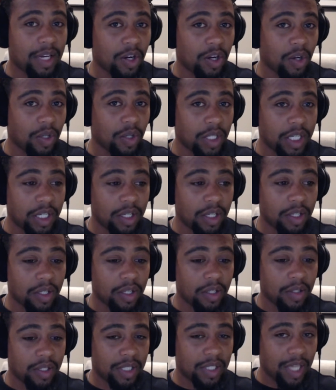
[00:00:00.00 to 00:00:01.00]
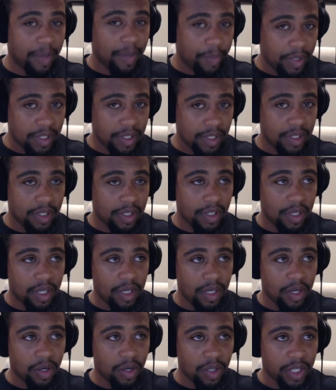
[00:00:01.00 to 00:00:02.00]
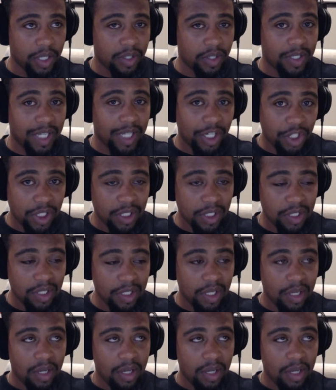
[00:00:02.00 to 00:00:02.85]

earlier sessions,